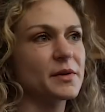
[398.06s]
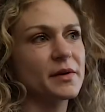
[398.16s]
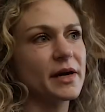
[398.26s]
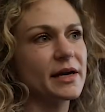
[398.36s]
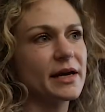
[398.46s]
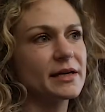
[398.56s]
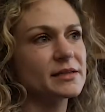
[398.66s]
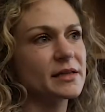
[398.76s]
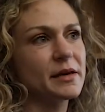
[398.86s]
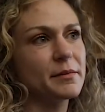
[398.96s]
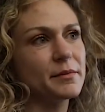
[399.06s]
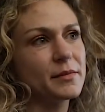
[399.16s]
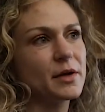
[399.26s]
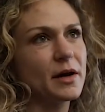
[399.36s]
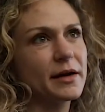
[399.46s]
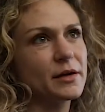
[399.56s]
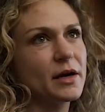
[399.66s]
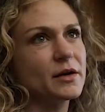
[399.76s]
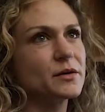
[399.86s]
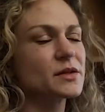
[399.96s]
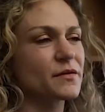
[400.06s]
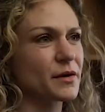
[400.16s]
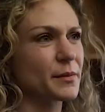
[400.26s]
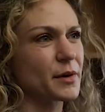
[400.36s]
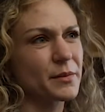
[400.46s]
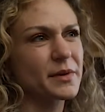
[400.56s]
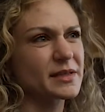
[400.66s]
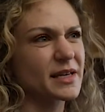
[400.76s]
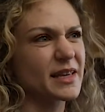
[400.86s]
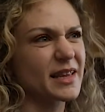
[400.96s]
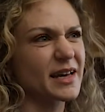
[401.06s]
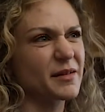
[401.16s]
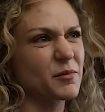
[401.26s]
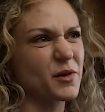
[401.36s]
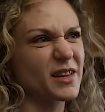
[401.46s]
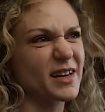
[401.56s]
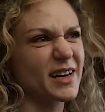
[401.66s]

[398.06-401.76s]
me when I can't sleep. You know, I use it for a purpose, I think, more than